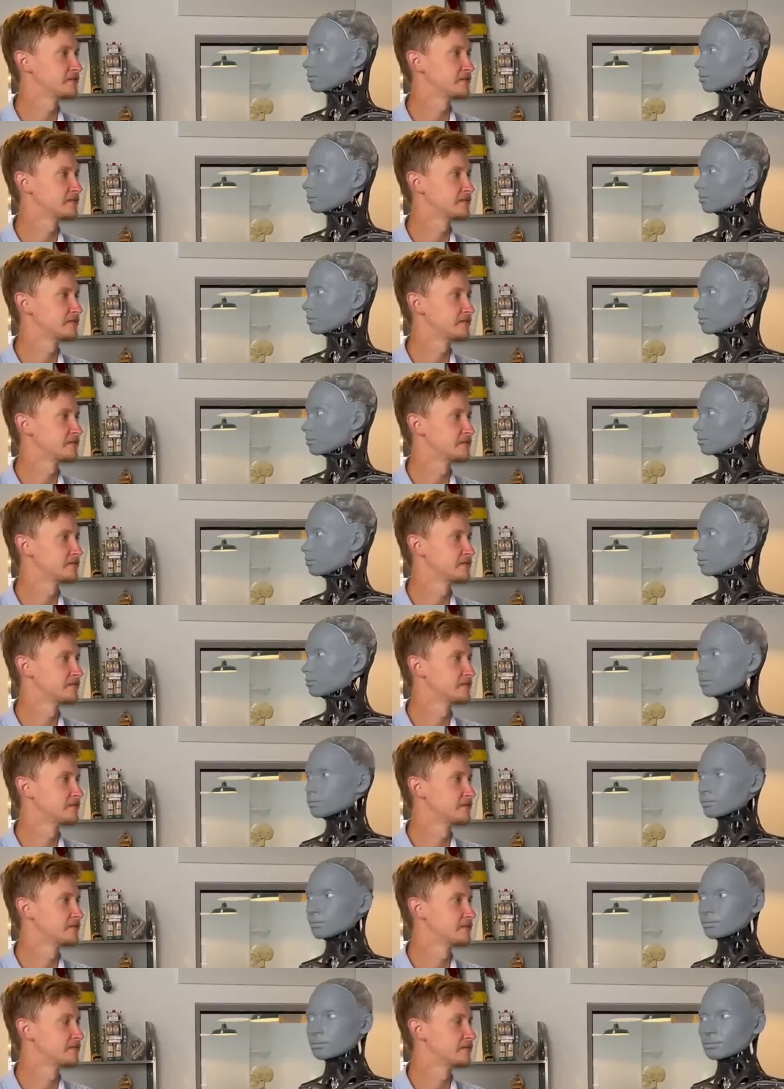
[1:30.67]

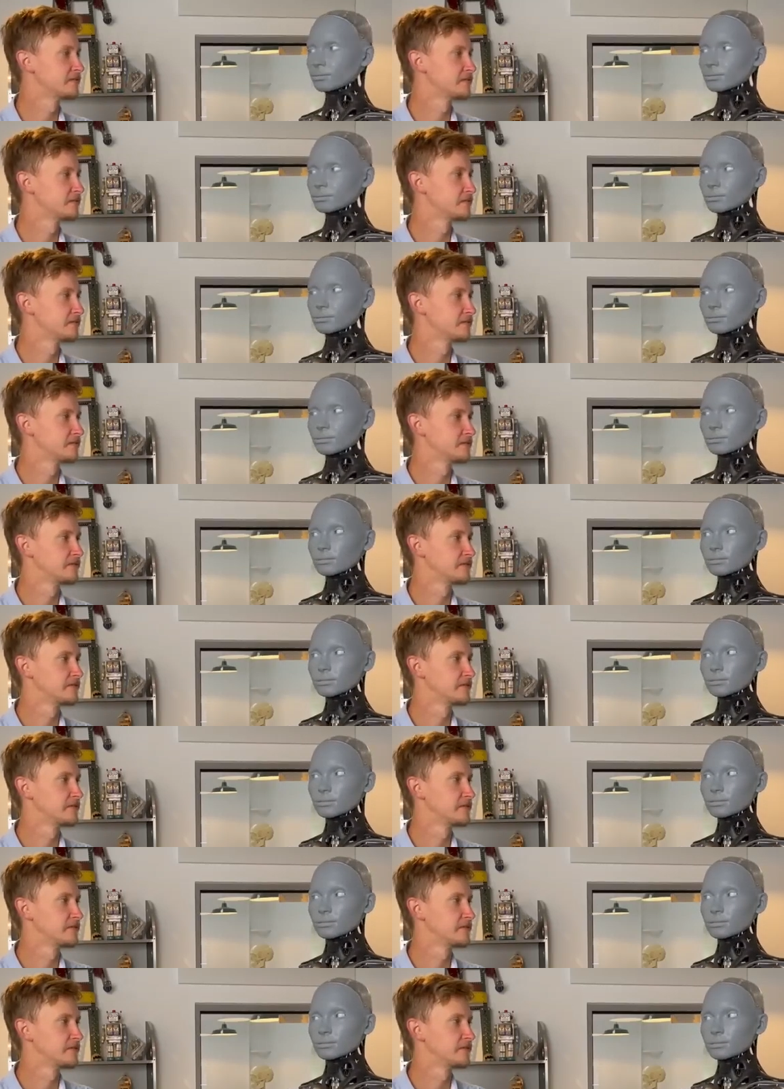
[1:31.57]

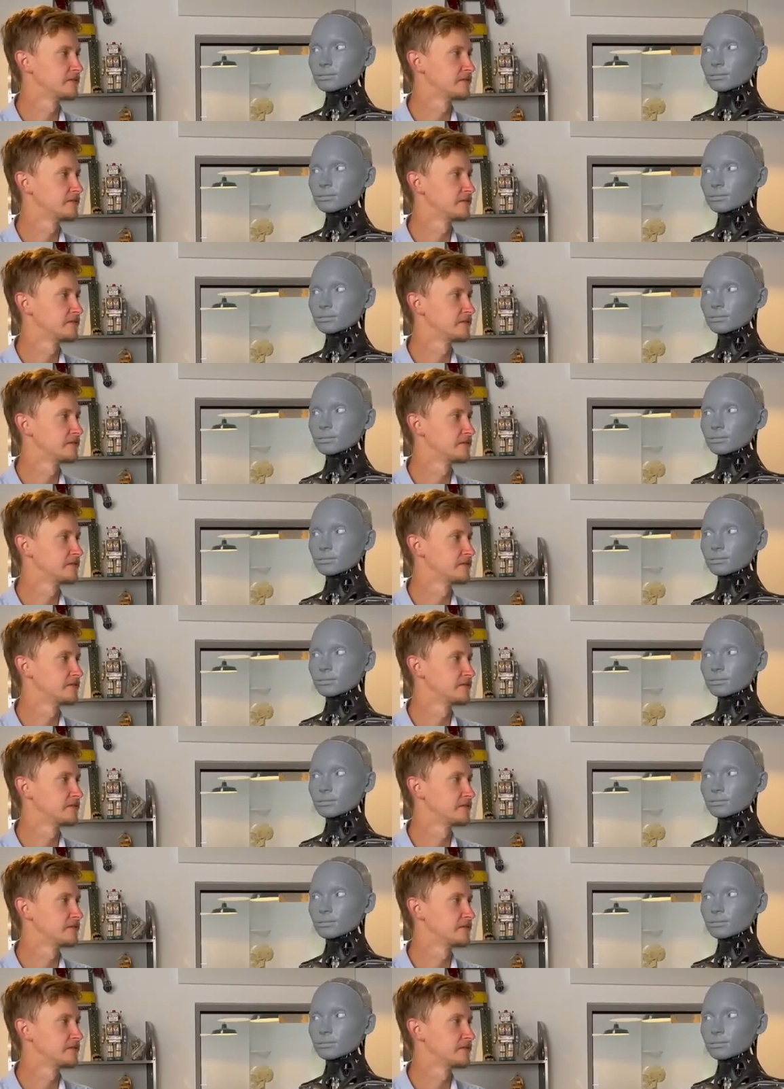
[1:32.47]
Nothing is said.